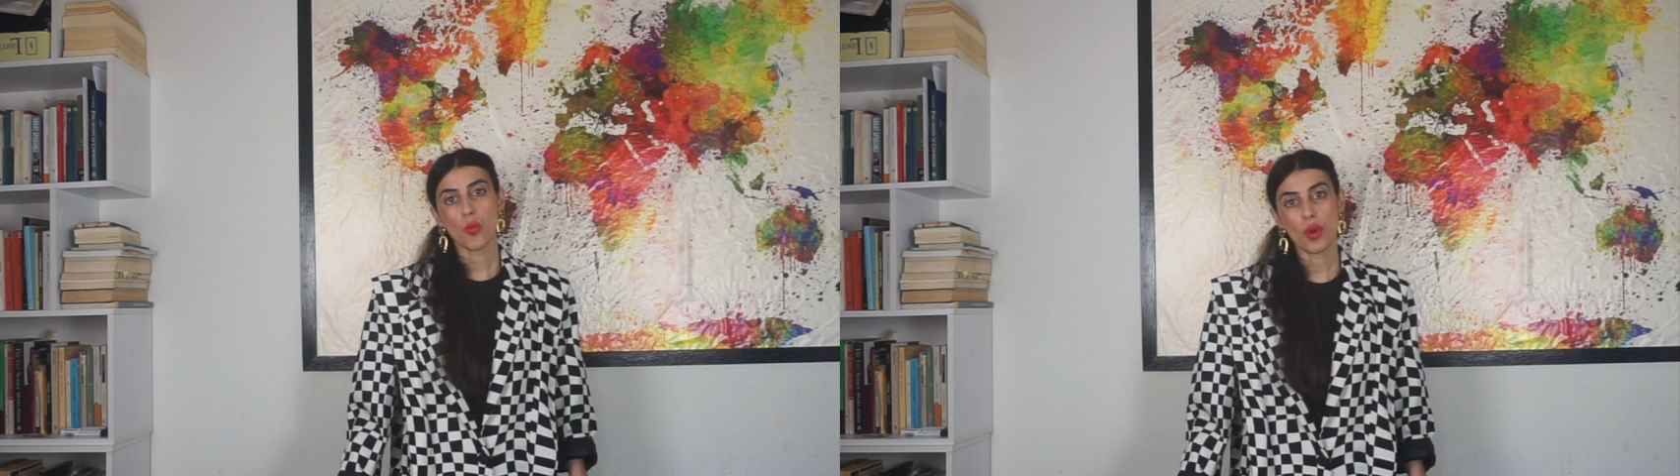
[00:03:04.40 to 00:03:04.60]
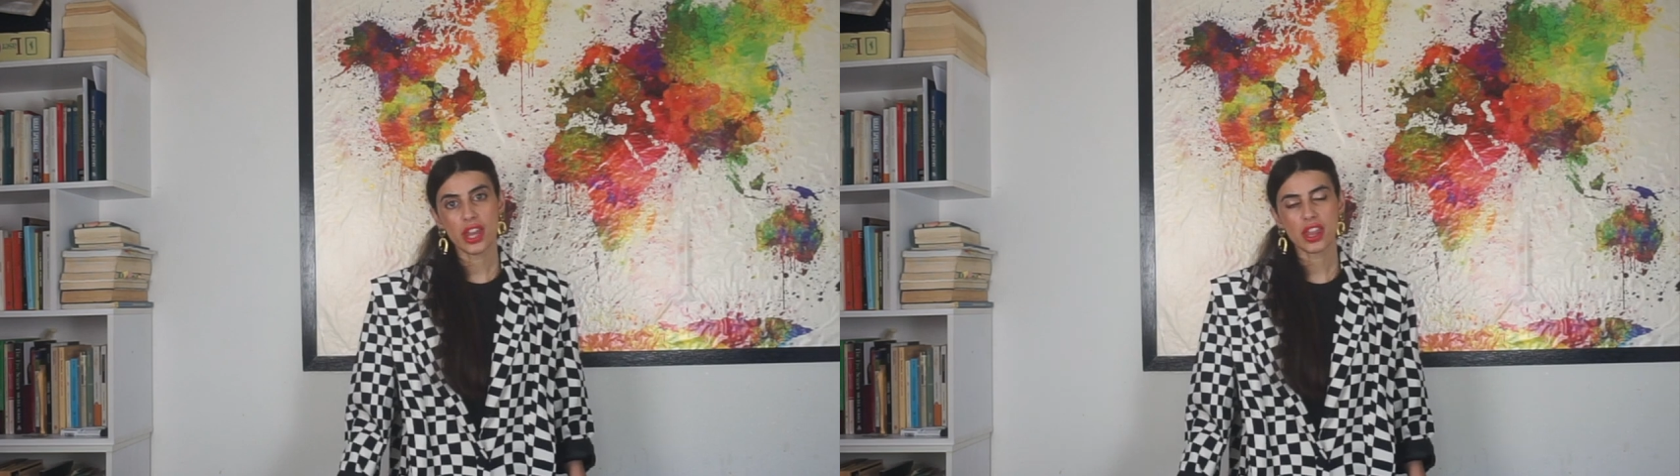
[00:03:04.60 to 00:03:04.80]

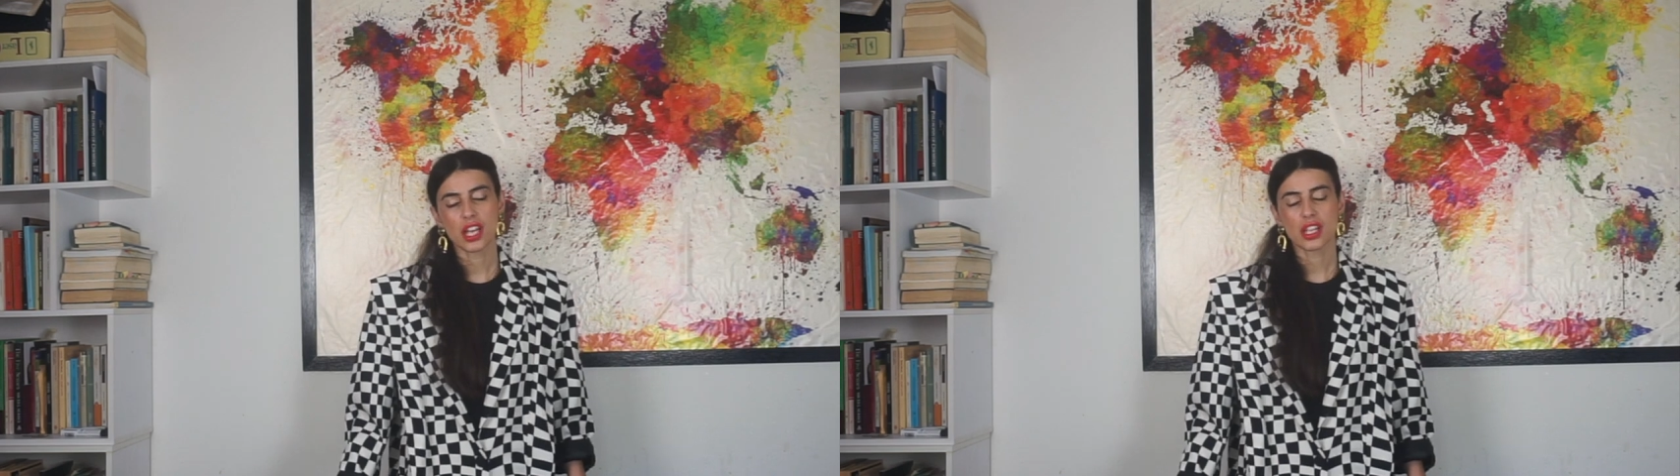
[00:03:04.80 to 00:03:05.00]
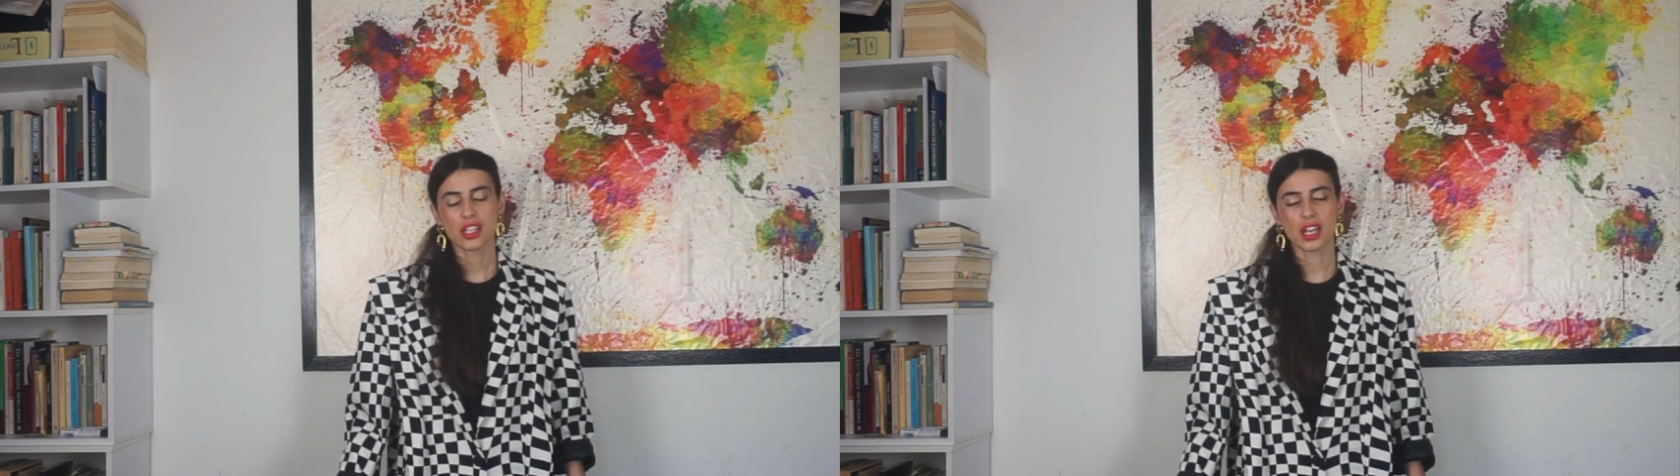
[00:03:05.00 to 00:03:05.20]
with
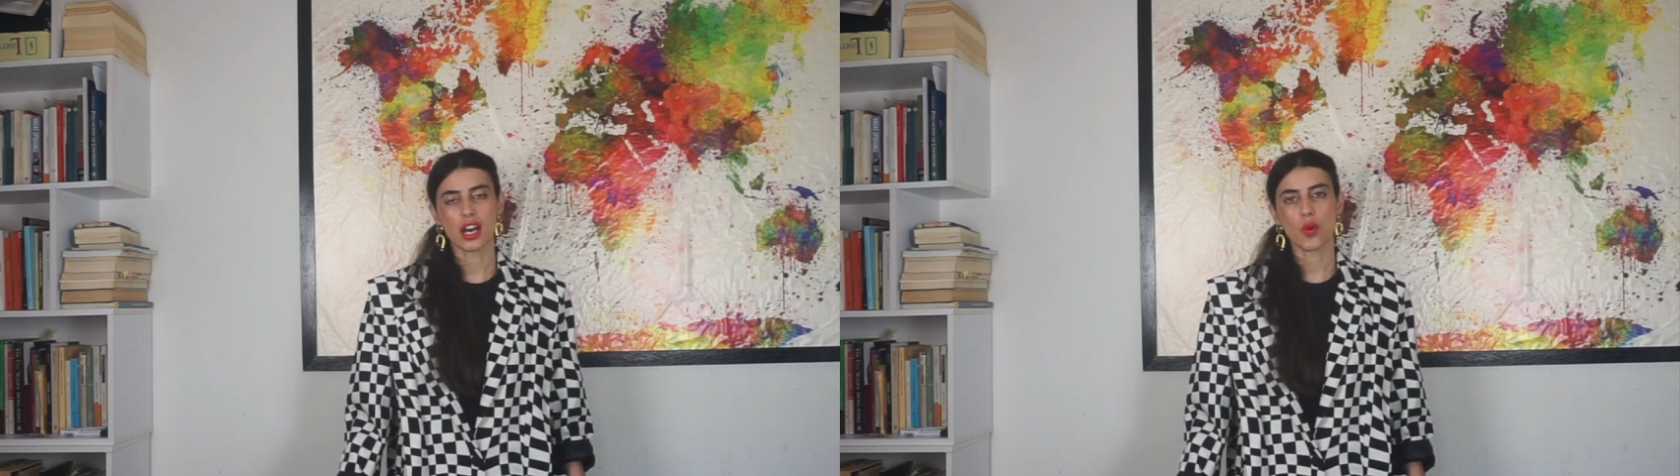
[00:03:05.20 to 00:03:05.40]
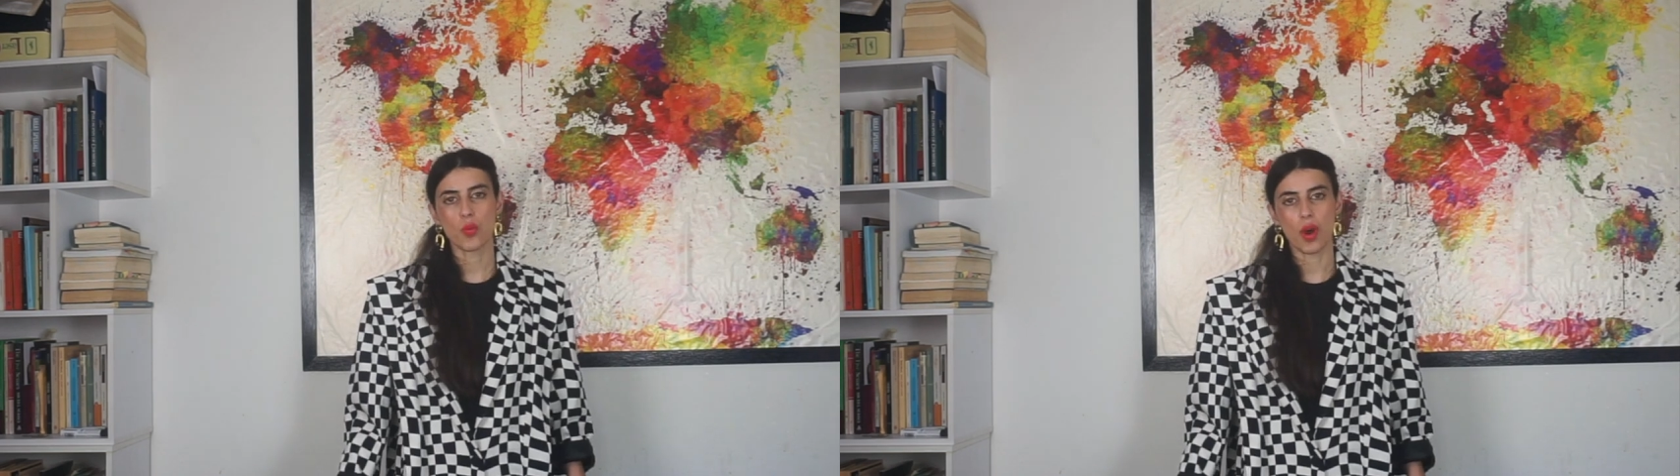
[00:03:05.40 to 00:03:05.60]

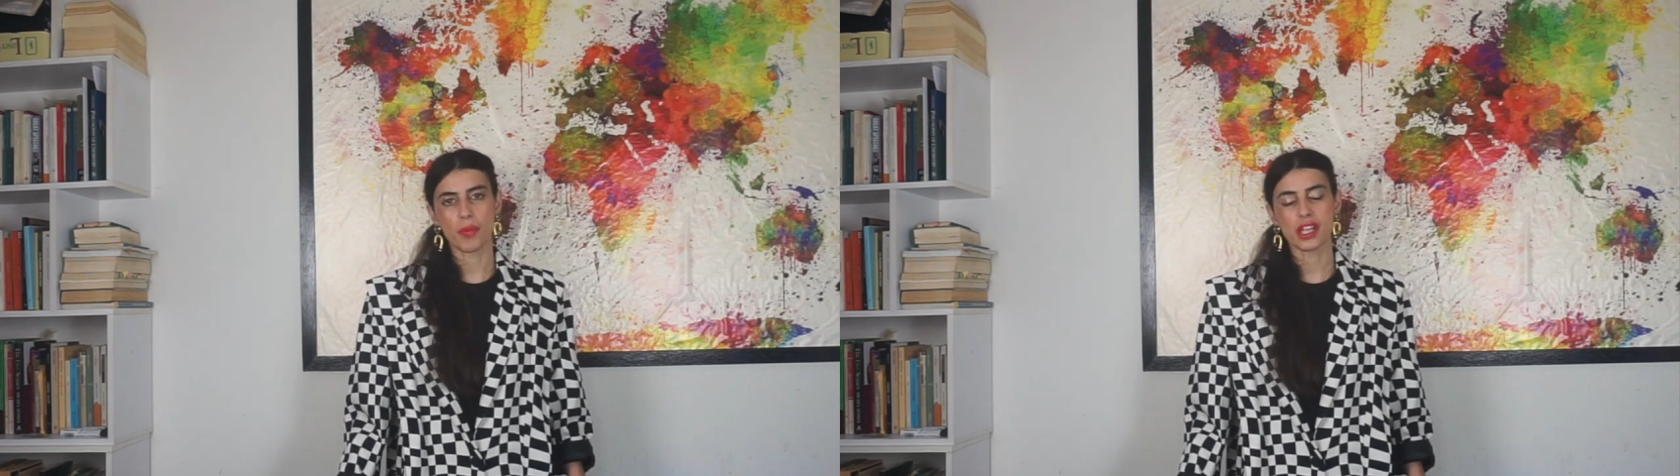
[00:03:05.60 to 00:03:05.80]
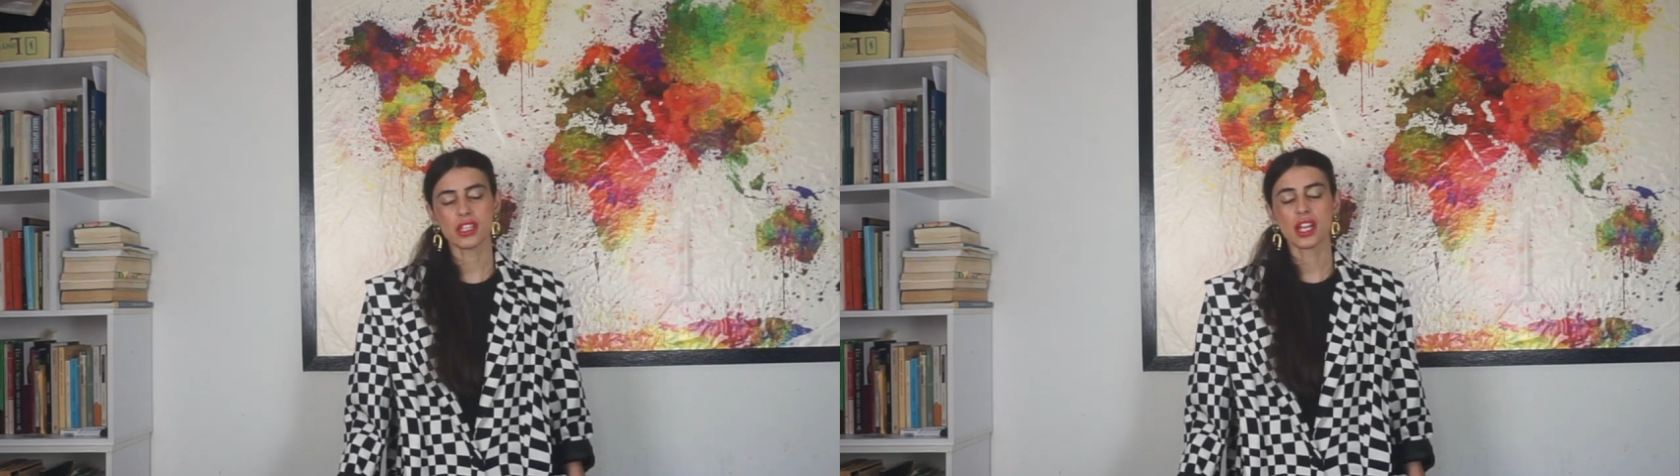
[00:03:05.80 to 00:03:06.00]
the
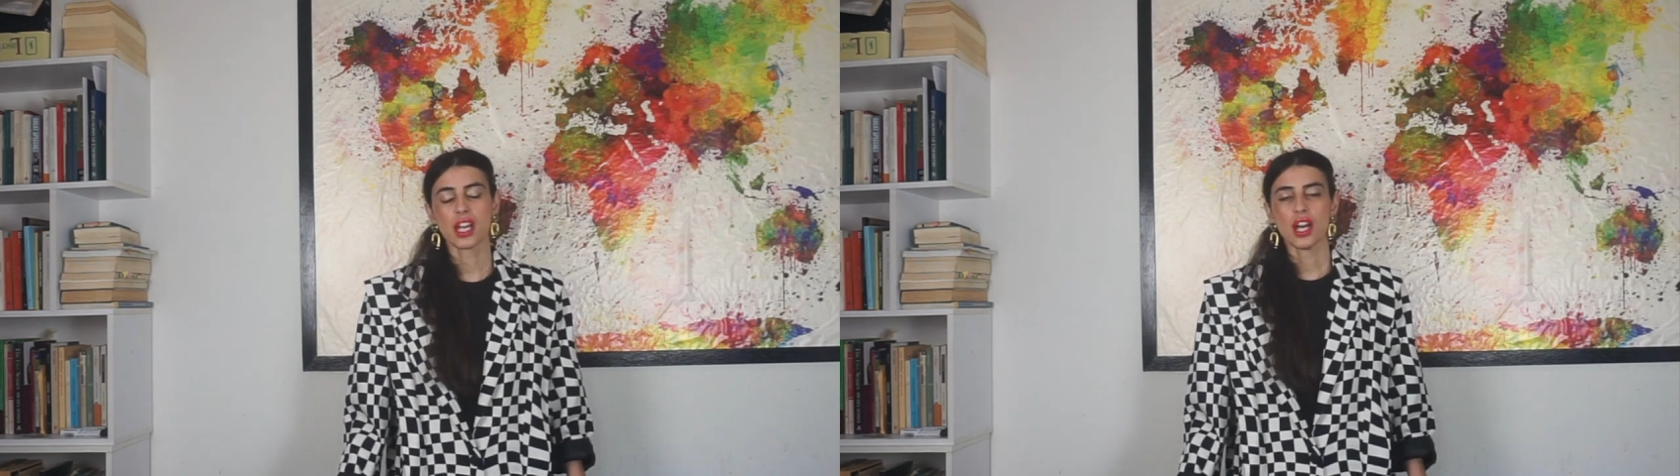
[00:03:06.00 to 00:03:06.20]
woman